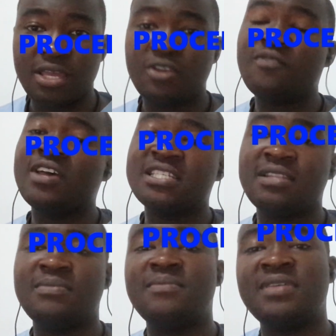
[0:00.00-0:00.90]
And
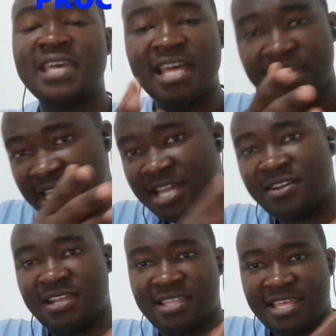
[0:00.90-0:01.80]
obviously maybe they are
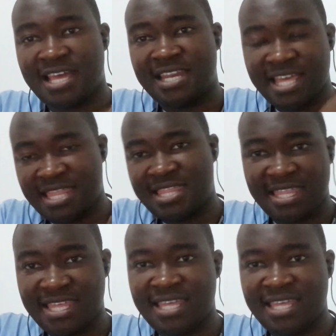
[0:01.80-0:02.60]
nearing their death.